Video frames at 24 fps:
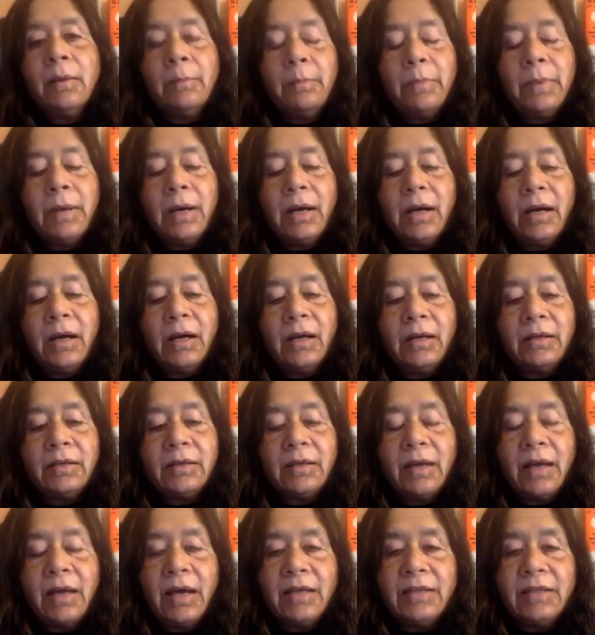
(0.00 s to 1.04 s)
But
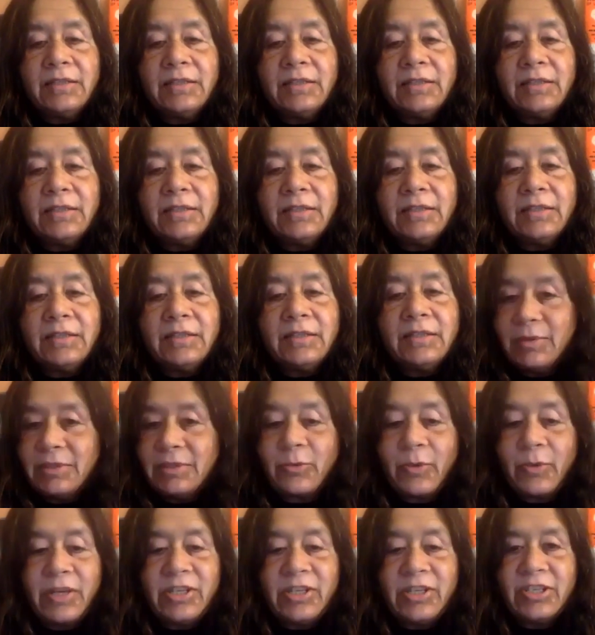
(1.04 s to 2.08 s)
answering people's
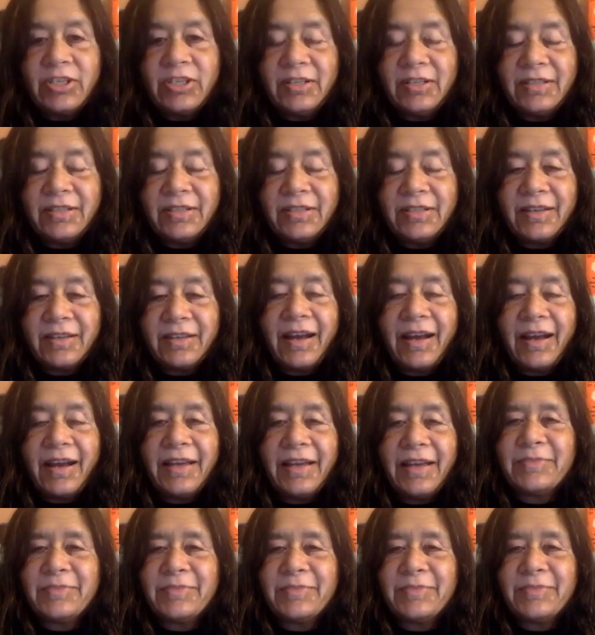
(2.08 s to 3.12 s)
question is our highest
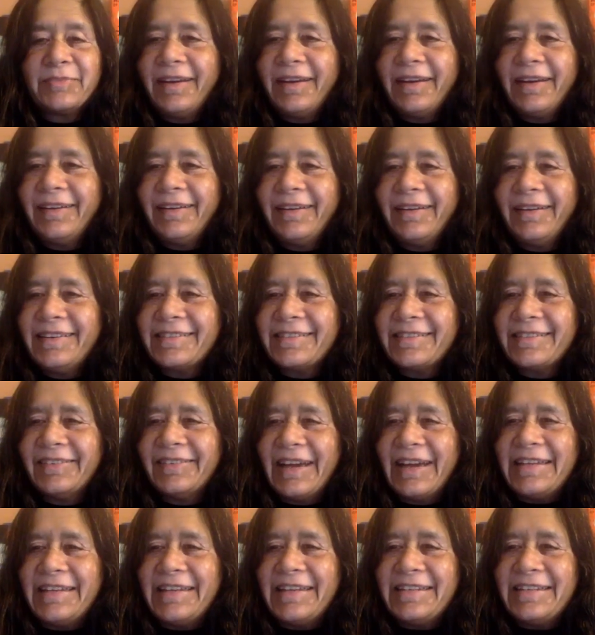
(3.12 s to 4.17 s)
priority. So I
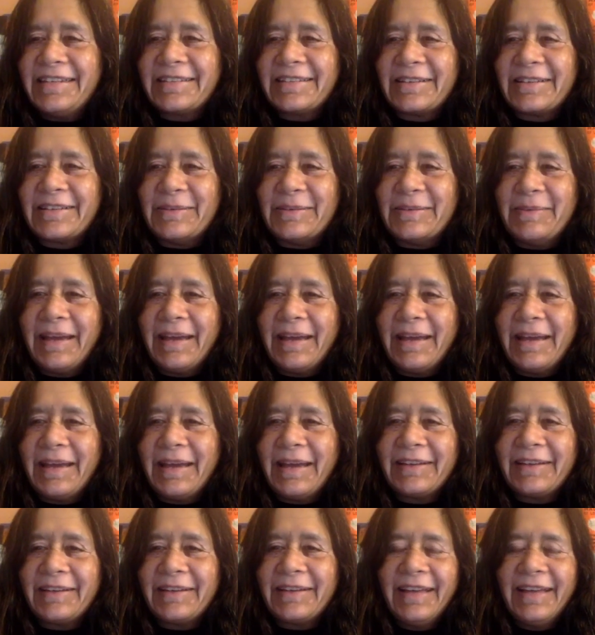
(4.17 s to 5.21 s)
need to go back to
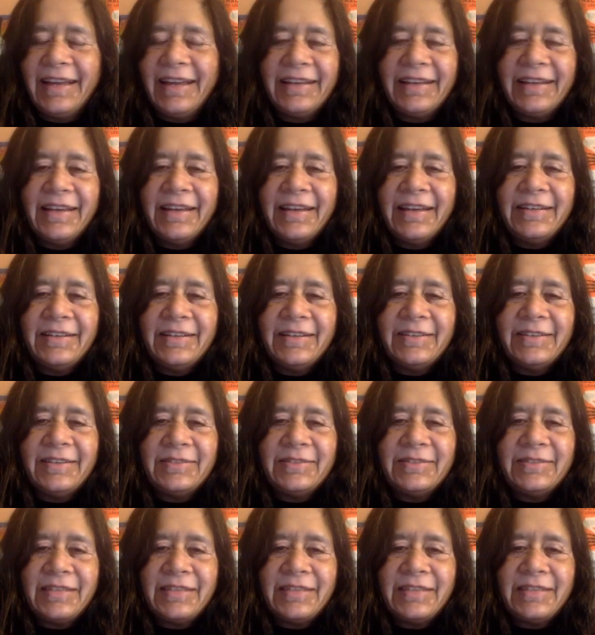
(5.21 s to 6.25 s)
that to
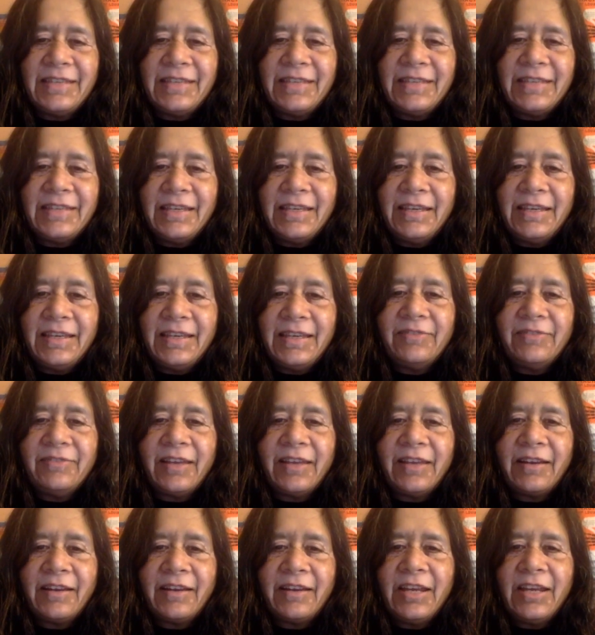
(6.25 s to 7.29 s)
see if there are
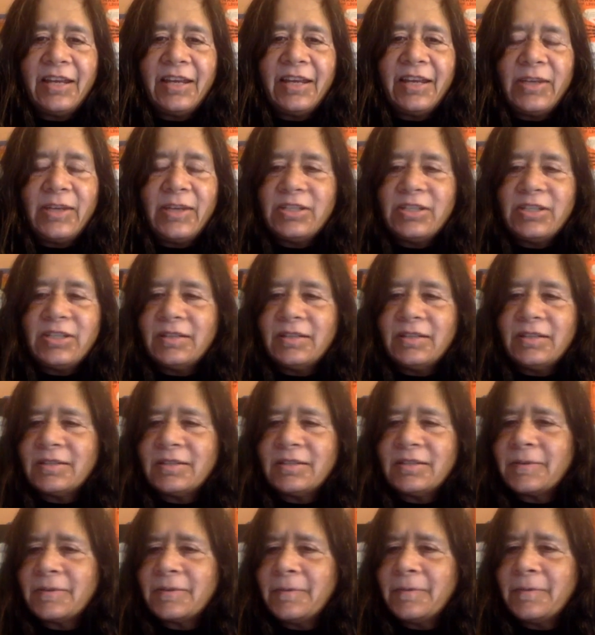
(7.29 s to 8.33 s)
any questions.
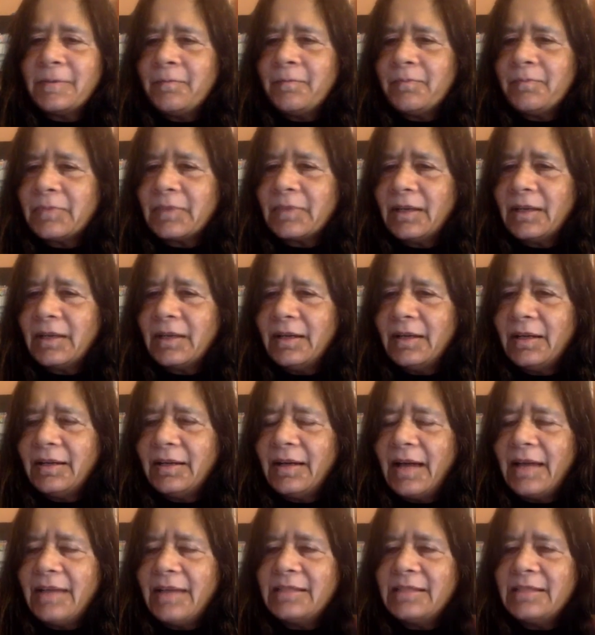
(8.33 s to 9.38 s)
I
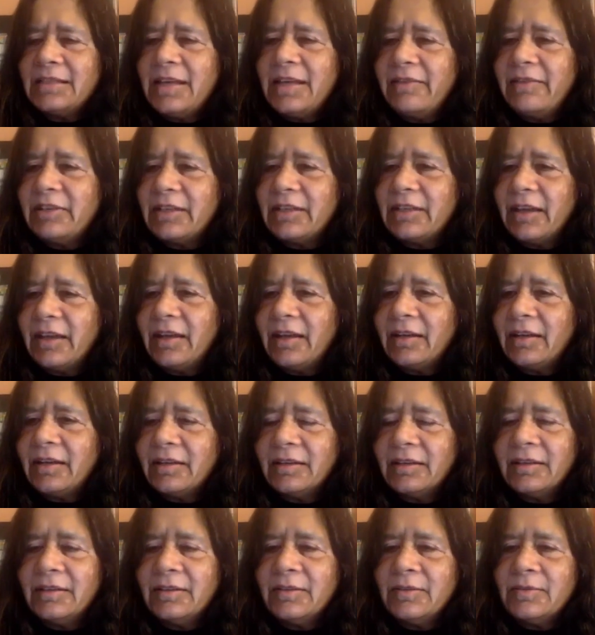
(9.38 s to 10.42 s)
see David
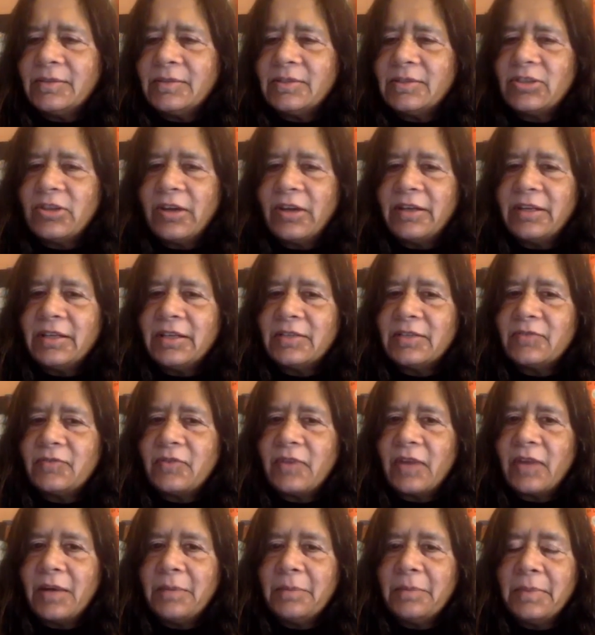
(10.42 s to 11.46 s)
Kerrigan, who's joined us
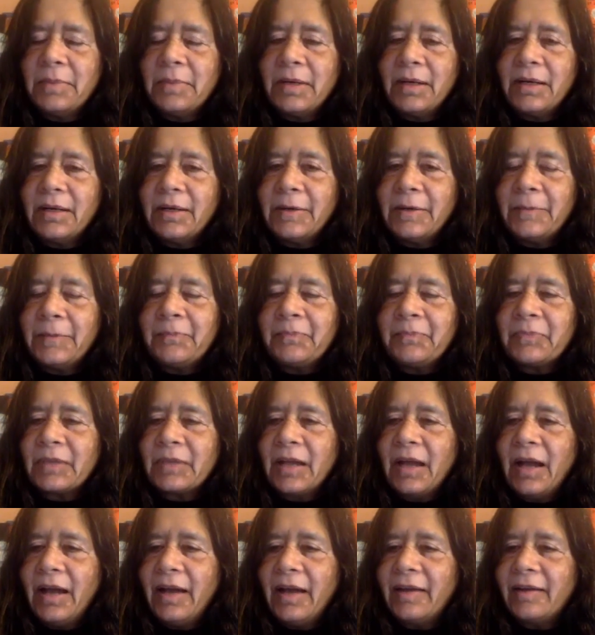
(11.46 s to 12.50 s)
from
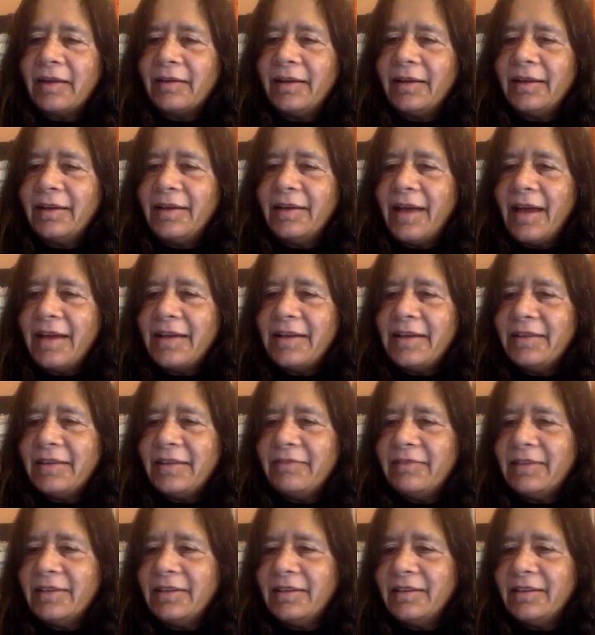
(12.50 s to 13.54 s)
Ireland. Hi,
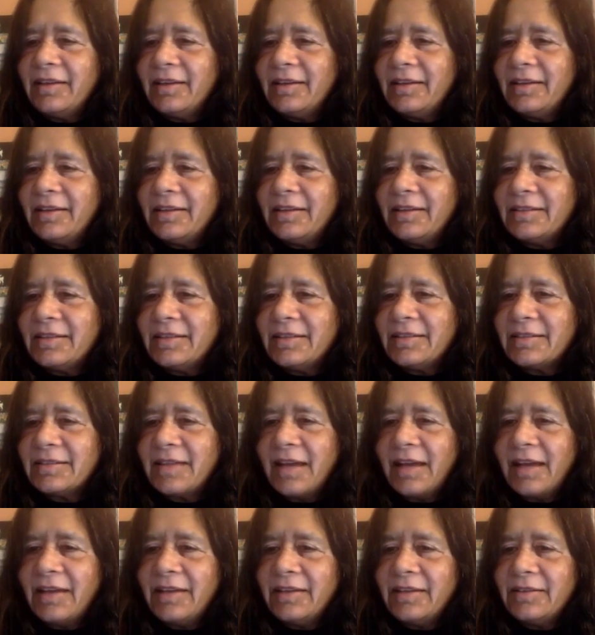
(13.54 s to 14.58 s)
David. And he says
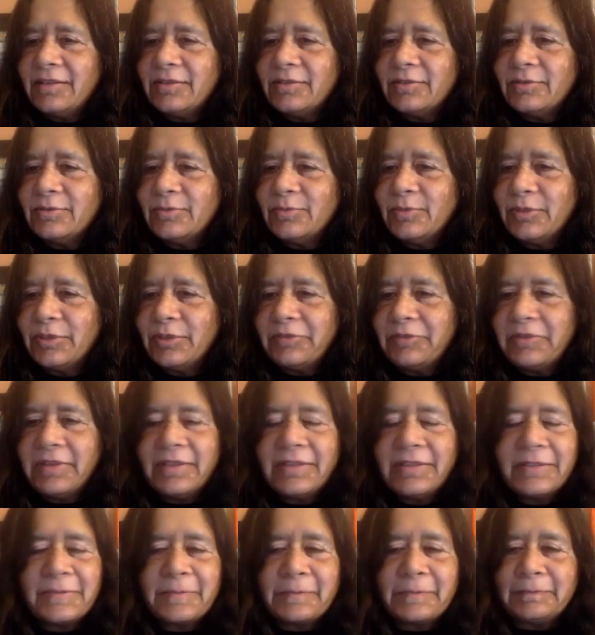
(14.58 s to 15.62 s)
hi to both of
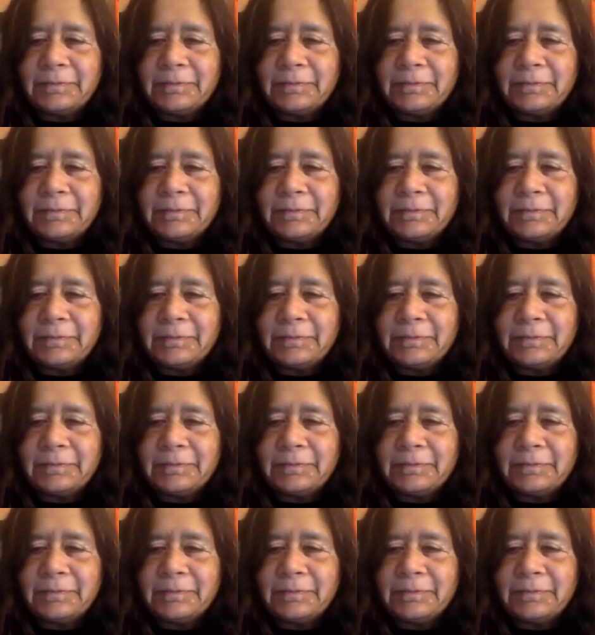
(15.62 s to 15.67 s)
us.